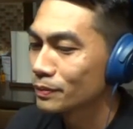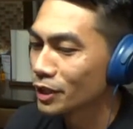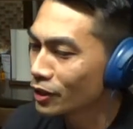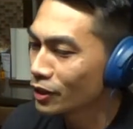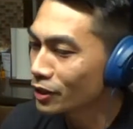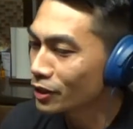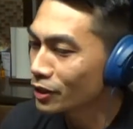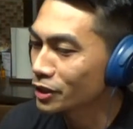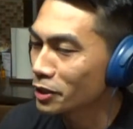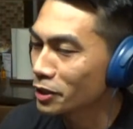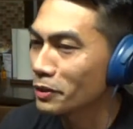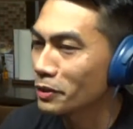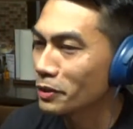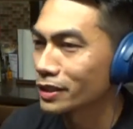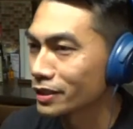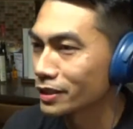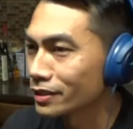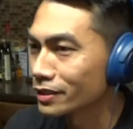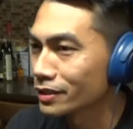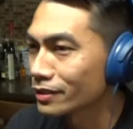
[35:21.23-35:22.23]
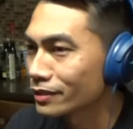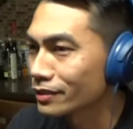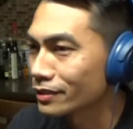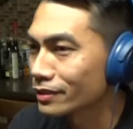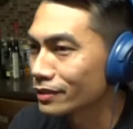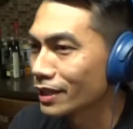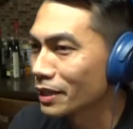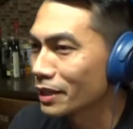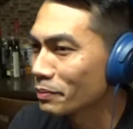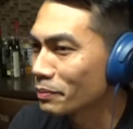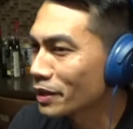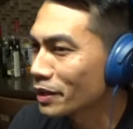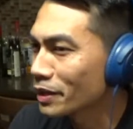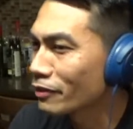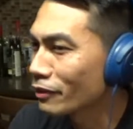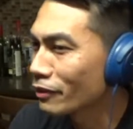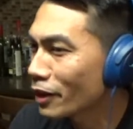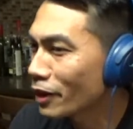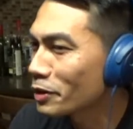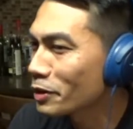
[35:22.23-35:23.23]
the younger generation like
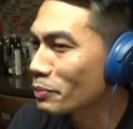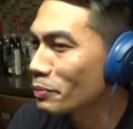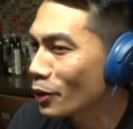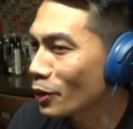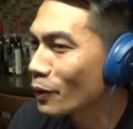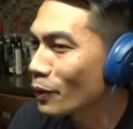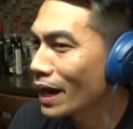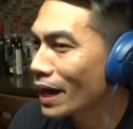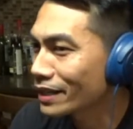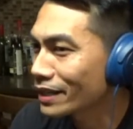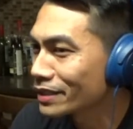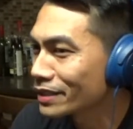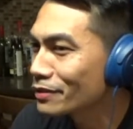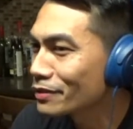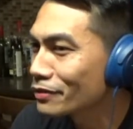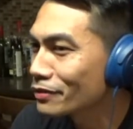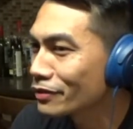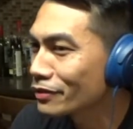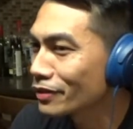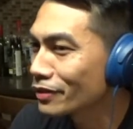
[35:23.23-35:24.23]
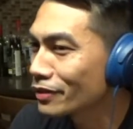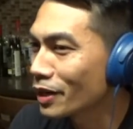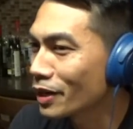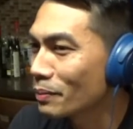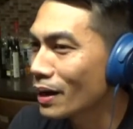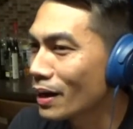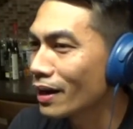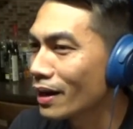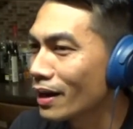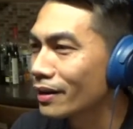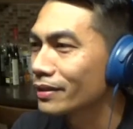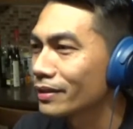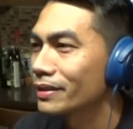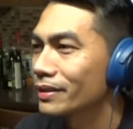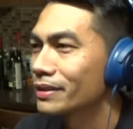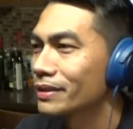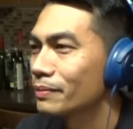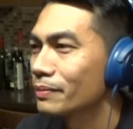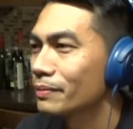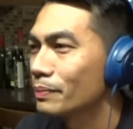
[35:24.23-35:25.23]
being very proactive about
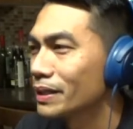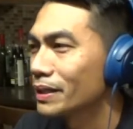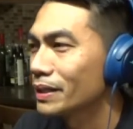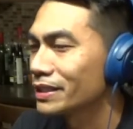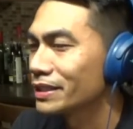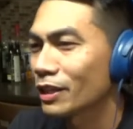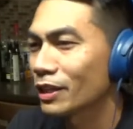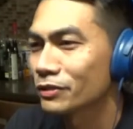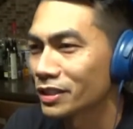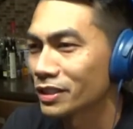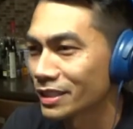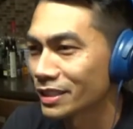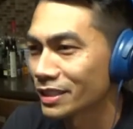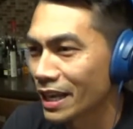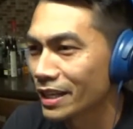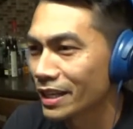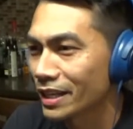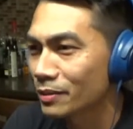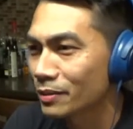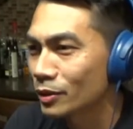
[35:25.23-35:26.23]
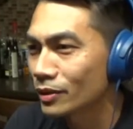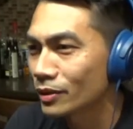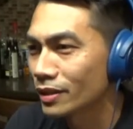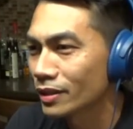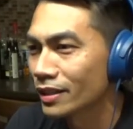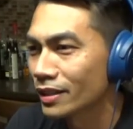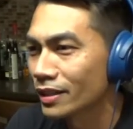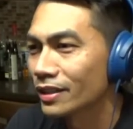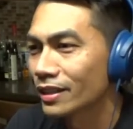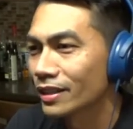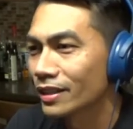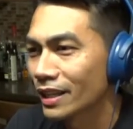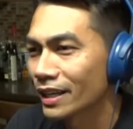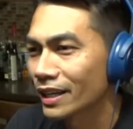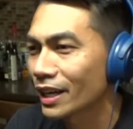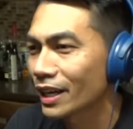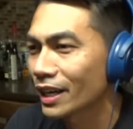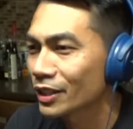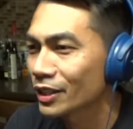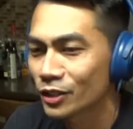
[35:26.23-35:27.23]
being self-sustainable.
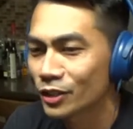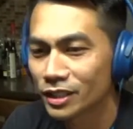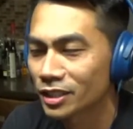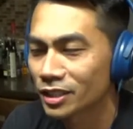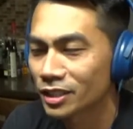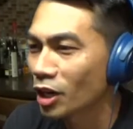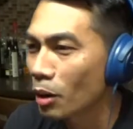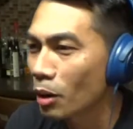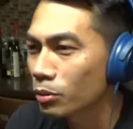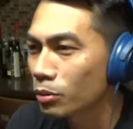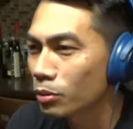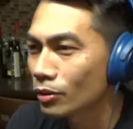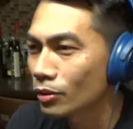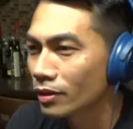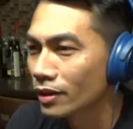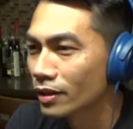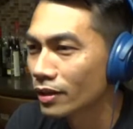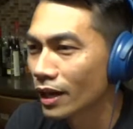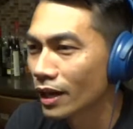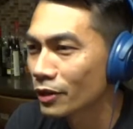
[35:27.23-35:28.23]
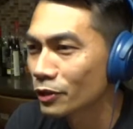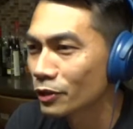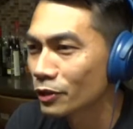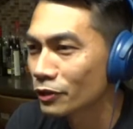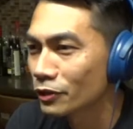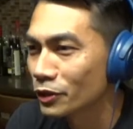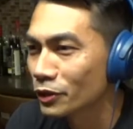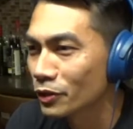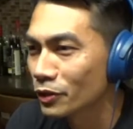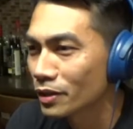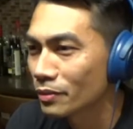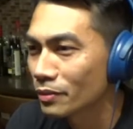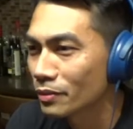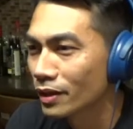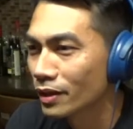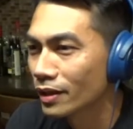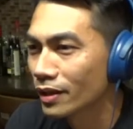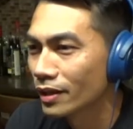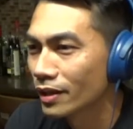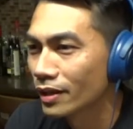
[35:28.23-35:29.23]
Like there's this couple, I don't know if you know them,
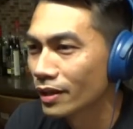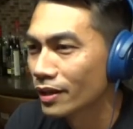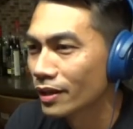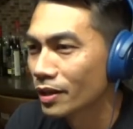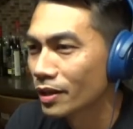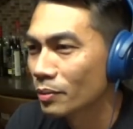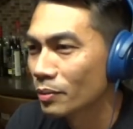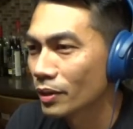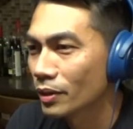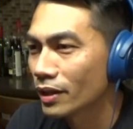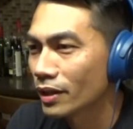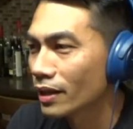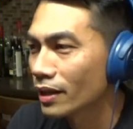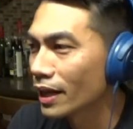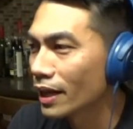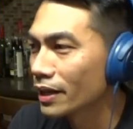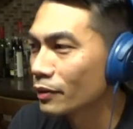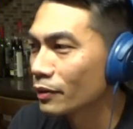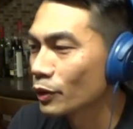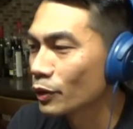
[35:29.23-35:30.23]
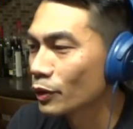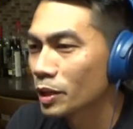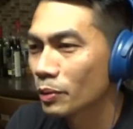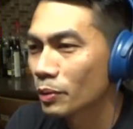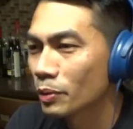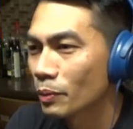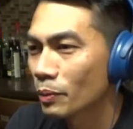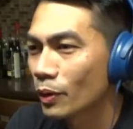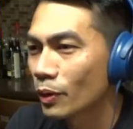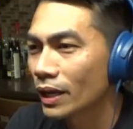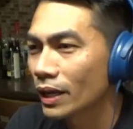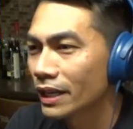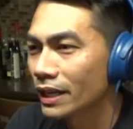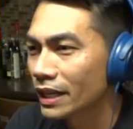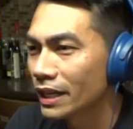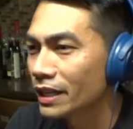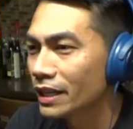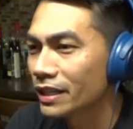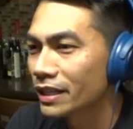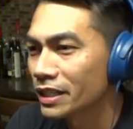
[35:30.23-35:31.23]
but they like really promote like
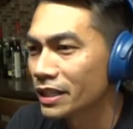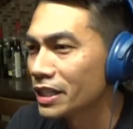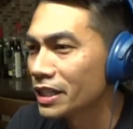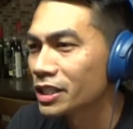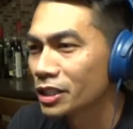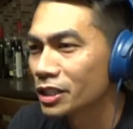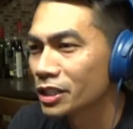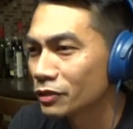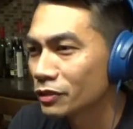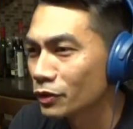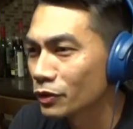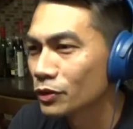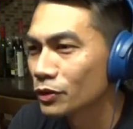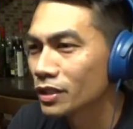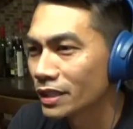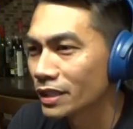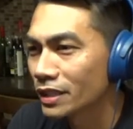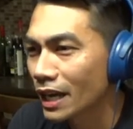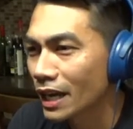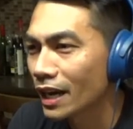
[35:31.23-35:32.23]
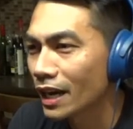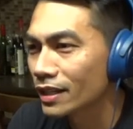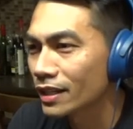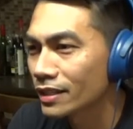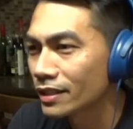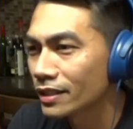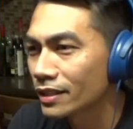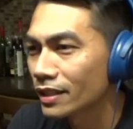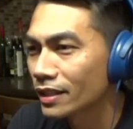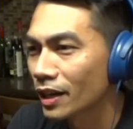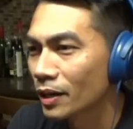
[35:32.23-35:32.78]
eating indigenous foods in the island.